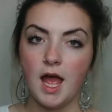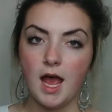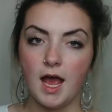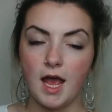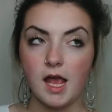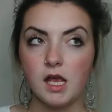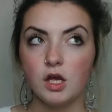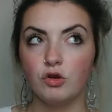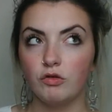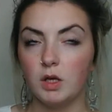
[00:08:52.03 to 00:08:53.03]
a
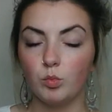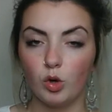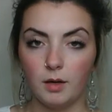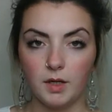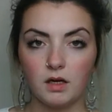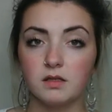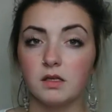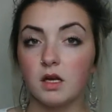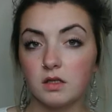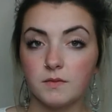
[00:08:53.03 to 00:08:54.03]
green primer because
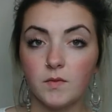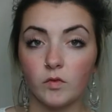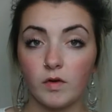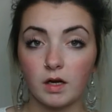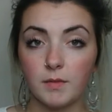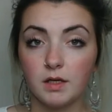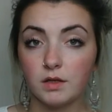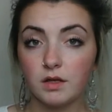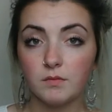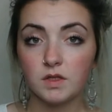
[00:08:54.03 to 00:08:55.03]
loads of people
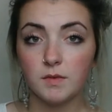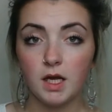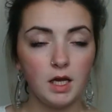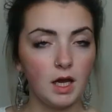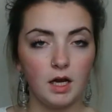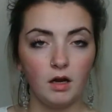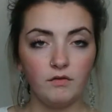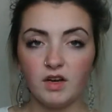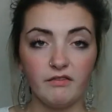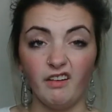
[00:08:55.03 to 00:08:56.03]
recommended them to me, and
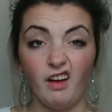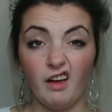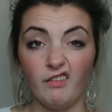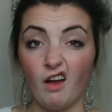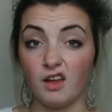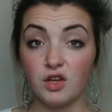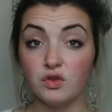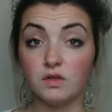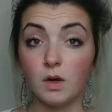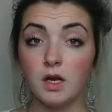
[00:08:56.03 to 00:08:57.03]
I've never ever
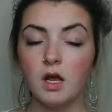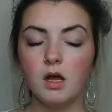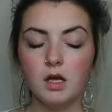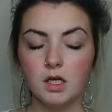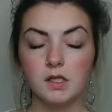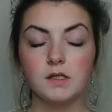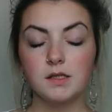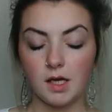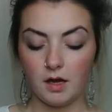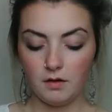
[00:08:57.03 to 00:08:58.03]
used one.
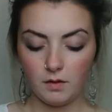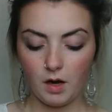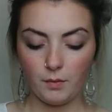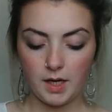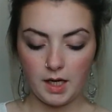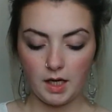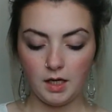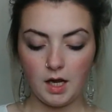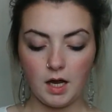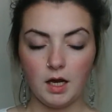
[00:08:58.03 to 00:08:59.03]
So I went
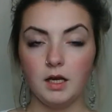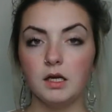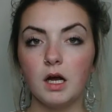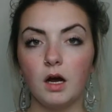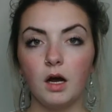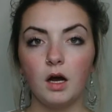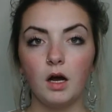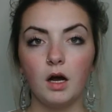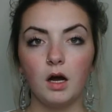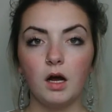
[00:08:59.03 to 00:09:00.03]
in and
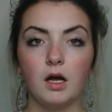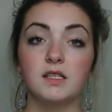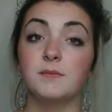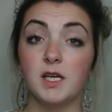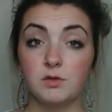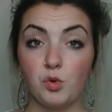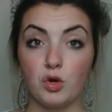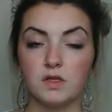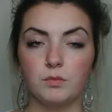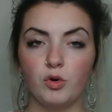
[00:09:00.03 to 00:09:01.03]

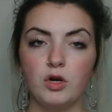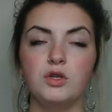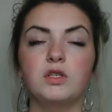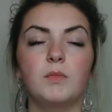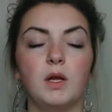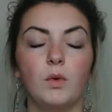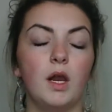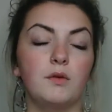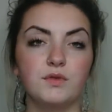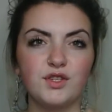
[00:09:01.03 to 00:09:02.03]
Smashbox approached me while
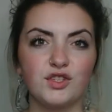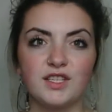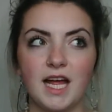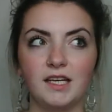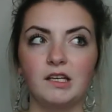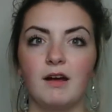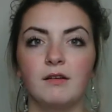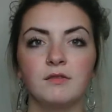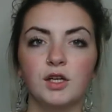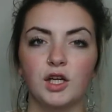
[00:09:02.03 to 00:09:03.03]
I was just standing
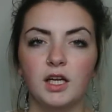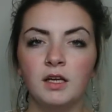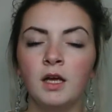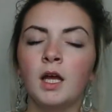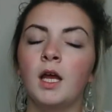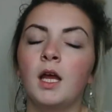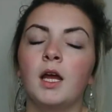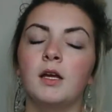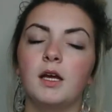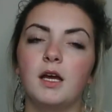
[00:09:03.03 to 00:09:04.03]
around looking,
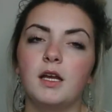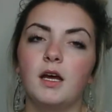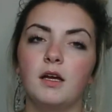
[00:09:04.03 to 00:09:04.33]
and